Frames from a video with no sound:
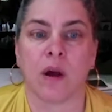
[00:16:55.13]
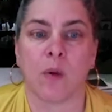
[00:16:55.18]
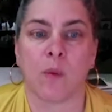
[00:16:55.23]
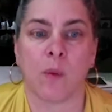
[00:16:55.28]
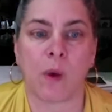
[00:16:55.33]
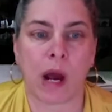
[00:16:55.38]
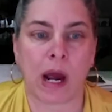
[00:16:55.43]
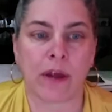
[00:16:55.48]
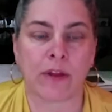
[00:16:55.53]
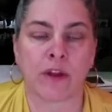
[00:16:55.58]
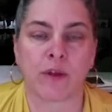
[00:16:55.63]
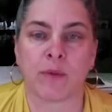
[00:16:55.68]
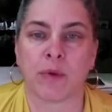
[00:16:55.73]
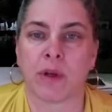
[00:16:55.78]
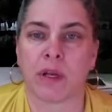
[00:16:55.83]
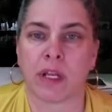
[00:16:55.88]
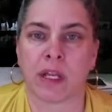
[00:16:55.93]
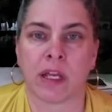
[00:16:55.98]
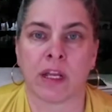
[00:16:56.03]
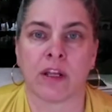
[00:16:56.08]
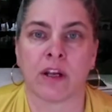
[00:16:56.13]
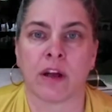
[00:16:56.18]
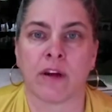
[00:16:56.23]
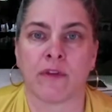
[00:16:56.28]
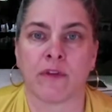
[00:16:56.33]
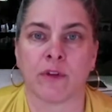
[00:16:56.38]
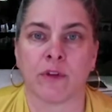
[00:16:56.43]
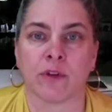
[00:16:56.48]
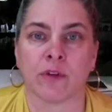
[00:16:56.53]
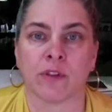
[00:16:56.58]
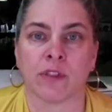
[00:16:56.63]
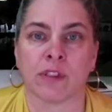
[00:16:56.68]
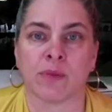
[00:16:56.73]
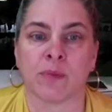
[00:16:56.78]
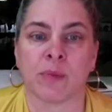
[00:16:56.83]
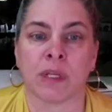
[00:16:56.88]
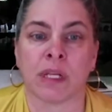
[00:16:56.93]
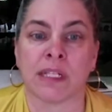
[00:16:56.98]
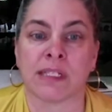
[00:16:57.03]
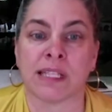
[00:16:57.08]
why they're putting it in our foods,
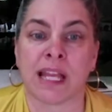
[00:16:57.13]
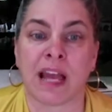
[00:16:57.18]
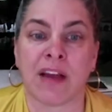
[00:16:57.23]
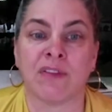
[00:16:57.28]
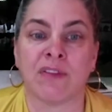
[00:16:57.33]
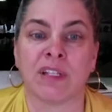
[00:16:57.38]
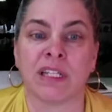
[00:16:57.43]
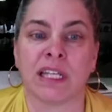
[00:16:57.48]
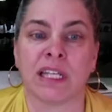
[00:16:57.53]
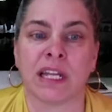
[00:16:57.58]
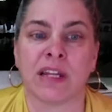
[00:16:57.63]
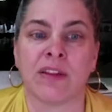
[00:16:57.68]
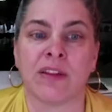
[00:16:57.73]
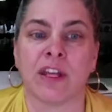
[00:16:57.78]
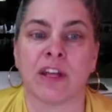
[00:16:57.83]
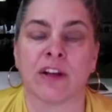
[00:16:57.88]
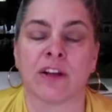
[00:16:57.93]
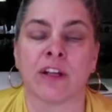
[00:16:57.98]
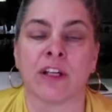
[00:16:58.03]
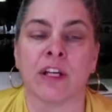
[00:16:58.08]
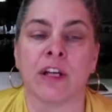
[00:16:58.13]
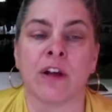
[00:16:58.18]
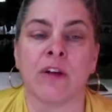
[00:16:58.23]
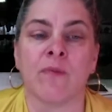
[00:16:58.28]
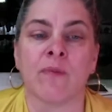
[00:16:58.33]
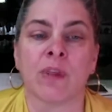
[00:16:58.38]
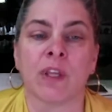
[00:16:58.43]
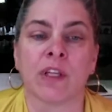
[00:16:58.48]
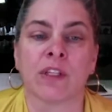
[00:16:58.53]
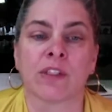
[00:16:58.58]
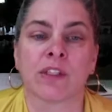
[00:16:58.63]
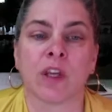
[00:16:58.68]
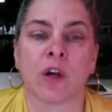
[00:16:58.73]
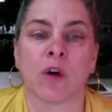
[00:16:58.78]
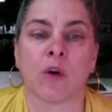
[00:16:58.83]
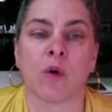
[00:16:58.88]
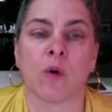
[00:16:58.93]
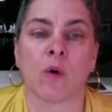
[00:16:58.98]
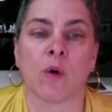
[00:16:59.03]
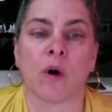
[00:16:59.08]
but it's heavily in there.
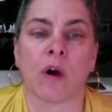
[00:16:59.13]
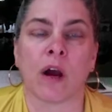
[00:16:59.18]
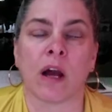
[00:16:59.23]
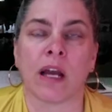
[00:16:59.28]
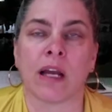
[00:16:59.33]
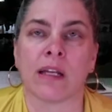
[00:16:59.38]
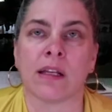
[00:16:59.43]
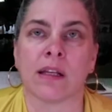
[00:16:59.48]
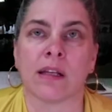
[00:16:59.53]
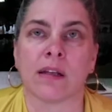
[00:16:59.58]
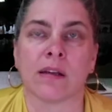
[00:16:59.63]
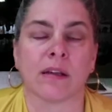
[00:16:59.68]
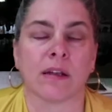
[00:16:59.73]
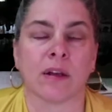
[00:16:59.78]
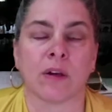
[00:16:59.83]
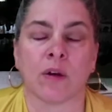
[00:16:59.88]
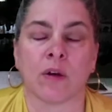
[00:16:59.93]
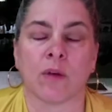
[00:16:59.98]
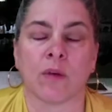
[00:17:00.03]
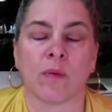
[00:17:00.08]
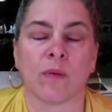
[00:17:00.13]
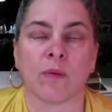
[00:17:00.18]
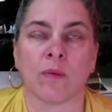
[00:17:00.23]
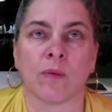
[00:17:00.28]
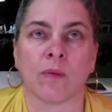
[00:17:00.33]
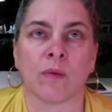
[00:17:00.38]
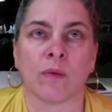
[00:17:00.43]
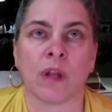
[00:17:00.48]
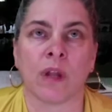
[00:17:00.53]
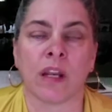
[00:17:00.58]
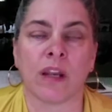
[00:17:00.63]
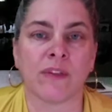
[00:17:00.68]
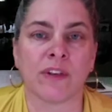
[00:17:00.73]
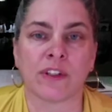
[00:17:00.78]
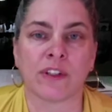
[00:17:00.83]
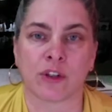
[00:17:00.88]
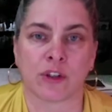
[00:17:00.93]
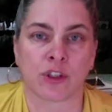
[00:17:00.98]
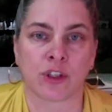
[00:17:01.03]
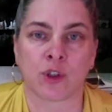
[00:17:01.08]
So none of
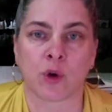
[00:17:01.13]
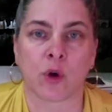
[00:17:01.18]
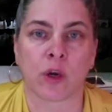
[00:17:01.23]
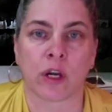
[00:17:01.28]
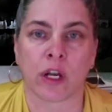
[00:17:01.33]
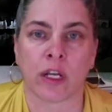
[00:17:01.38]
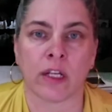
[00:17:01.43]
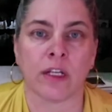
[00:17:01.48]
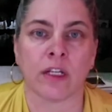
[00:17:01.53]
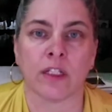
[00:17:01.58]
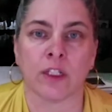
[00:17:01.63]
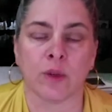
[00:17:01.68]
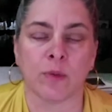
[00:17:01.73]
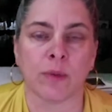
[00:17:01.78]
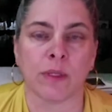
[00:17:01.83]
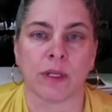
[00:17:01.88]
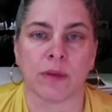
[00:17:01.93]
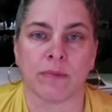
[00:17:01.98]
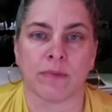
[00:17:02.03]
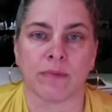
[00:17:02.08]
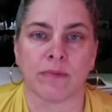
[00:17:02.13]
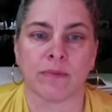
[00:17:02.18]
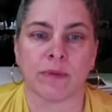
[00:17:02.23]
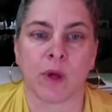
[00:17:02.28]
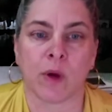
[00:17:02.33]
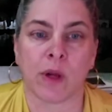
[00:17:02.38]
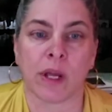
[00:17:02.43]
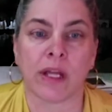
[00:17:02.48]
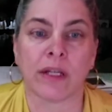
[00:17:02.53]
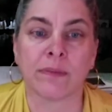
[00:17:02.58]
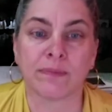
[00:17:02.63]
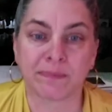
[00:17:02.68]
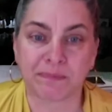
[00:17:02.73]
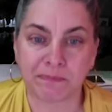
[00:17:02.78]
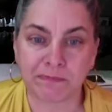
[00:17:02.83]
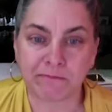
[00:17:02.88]
us are short in aluminum, okay?